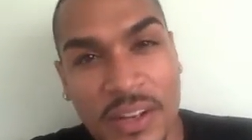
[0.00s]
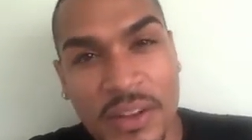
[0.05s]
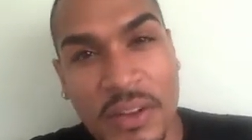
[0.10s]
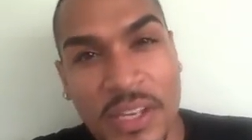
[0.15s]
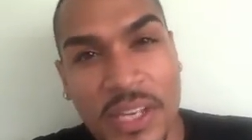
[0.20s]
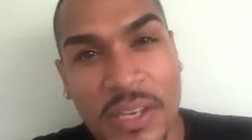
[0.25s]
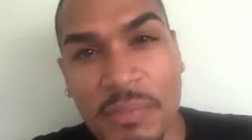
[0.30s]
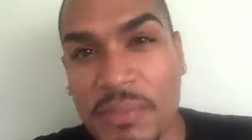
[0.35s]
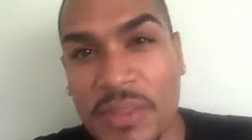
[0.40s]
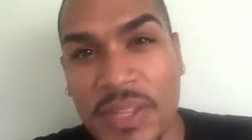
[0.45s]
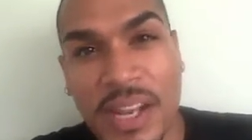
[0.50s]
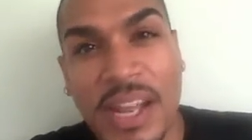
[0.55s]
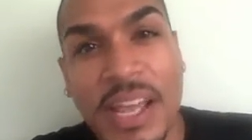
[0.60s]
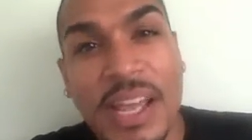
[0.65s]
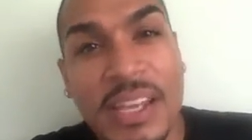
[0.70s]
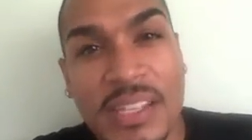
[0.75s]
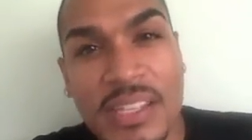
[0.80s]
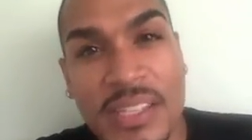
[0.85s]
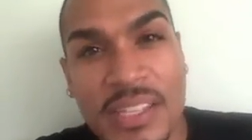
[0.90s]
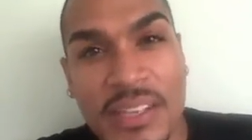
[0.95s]
you know keep the
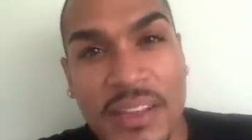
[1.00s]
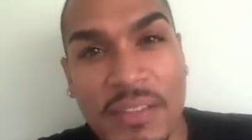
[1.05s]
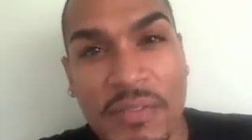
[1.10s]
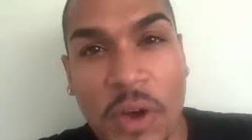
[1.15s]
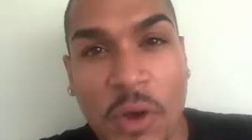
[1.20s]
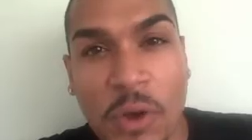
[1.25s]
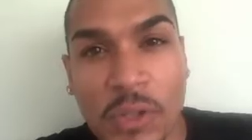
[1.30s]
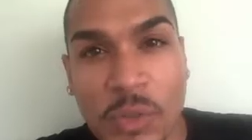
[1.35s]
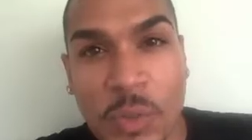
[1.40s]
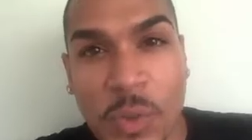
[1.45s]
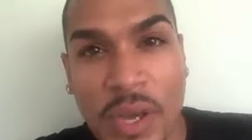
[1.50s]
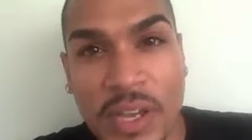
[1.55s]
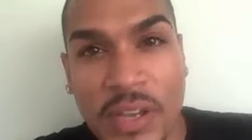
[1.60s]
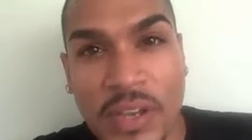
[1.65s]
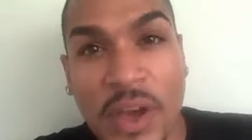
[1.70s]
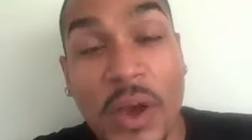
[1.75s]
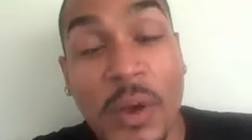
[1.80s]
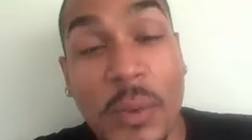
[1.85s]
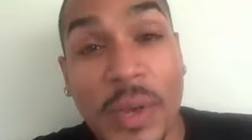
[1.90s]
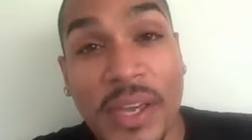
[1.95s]
legacy of Old Way
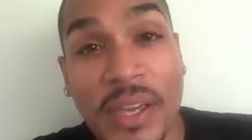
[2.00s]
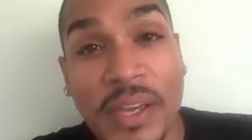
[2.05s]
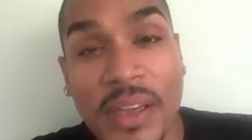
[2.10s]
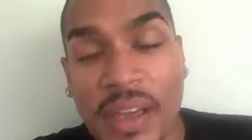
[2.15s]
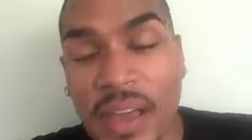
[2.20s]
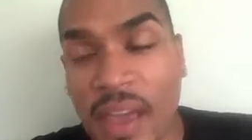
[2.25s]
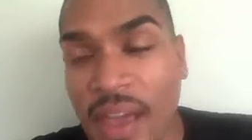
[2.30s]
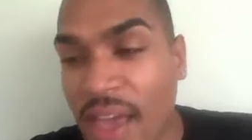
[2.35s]
going.